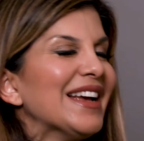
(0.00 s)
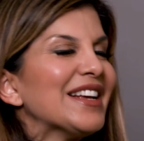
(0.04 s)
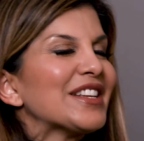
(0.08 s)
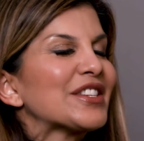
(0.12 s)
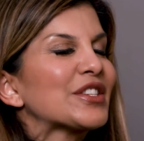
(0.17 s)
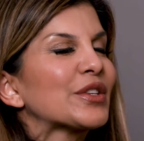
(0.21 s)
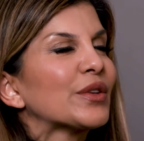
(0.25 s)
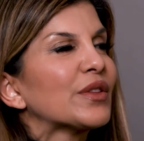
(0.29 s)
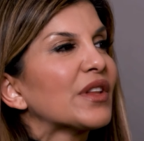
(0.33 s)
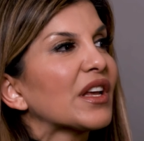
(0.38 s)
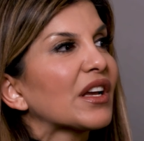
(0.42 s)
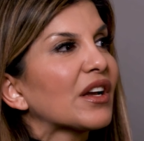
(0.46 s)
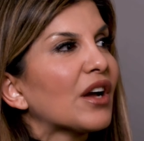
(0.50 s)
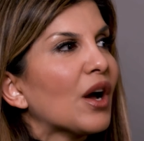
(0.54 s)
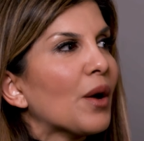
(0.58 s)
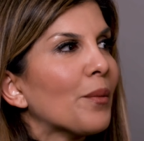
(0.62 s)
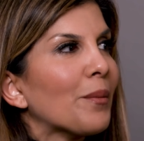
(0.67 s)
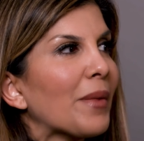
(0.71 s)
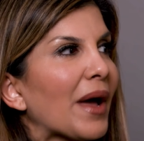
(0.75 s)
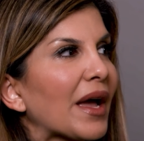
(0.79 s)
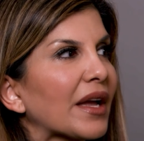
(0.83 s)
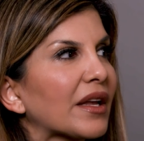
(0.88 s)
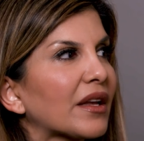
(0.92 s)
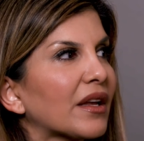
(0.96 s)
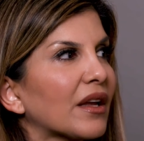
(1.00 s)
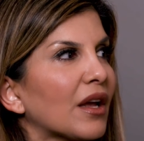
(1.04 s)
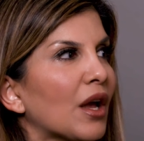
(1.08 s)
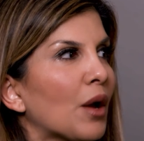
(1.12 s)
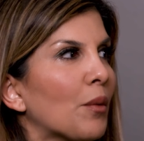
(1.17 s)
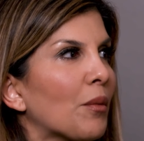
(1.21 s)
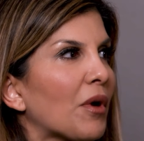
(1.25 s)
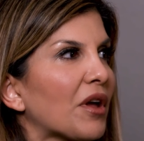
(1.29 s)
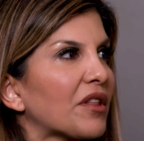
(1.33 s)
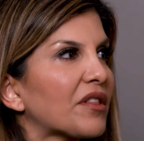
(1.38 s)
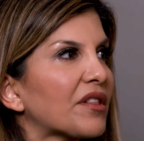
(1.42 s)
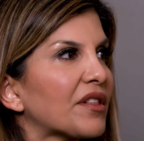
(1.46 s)
So they come back a
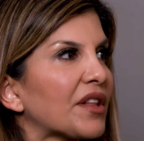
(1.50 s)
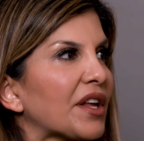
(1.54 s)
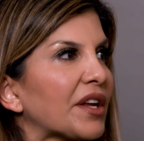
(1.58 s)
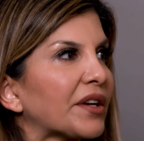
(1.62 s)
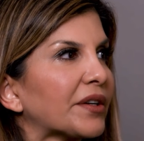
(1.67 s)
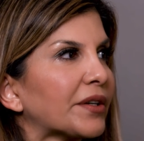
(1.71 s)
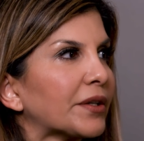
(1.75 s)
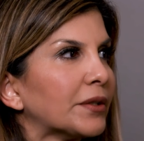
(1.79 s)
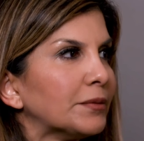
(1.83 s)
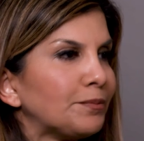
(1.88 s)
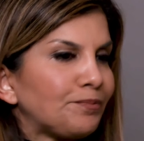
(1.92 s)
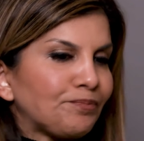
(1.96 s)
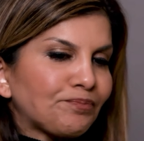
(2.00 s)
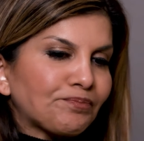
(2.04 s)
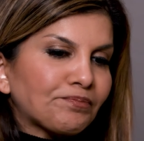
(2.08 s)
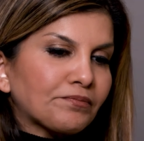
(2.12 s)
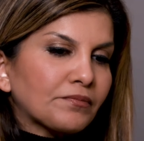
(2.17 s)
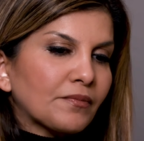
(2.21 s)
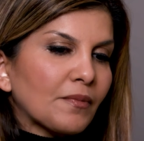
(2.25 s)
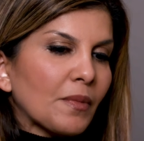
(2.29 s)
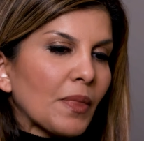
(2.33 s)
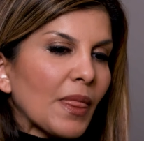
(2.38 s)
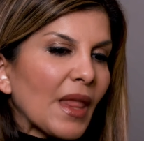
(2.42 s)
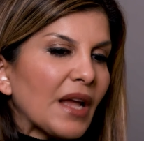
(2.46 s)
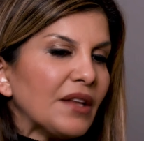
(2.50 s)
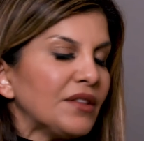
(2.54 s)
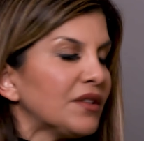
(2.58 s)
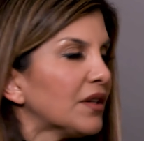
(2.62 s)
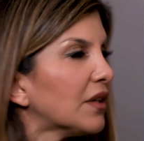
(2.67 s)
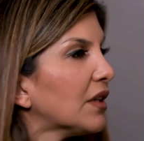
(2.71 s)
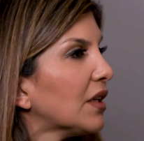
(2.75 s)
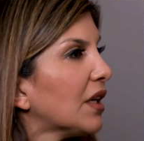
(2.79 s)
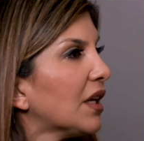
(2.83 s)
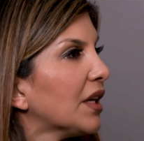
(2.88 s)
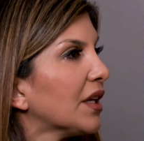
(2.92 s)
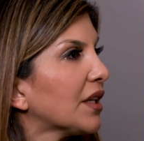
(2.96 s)
month later and
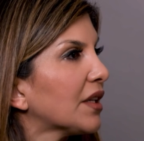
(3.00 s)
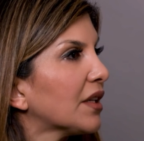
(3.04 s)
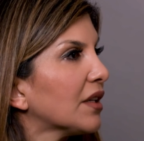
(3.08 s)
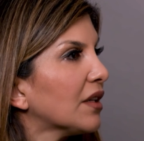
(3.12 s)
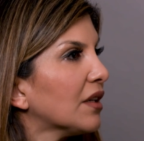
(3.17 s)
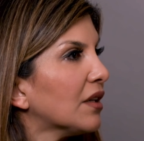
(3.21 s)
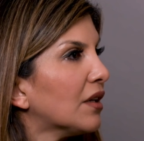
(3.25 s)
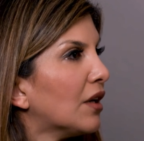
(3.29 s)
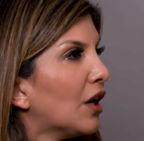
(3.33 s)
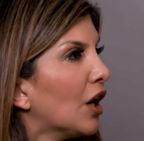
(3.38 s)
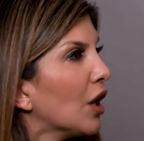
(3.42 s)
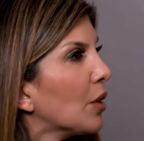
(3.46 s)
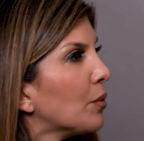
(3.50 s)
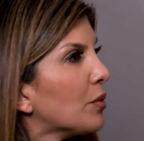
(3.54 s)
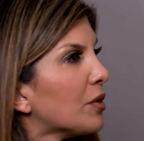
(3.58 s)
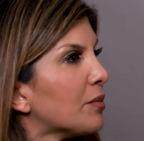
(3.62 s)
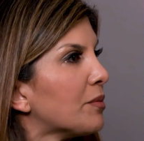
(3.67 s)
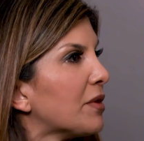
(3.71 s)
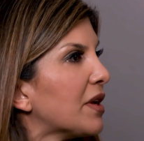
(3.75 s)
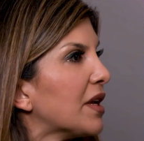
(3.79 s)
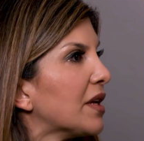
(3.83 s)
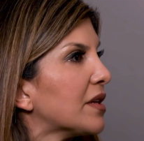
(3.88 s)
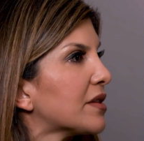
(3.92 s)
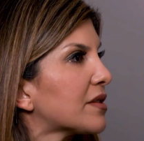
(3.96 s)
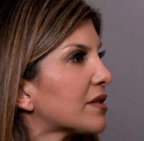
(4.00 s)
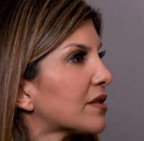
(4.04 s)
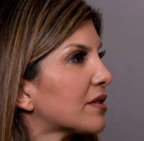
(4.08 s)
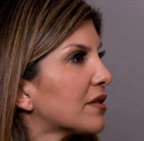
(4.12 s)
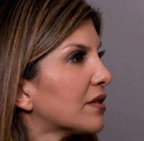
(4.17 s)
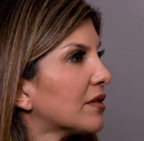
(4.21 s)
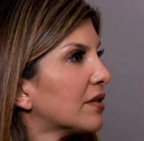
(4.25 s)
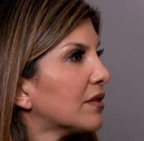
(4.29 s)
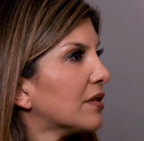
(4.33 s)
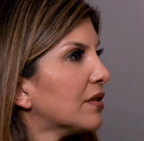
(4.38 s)
they're like, I'm amazed.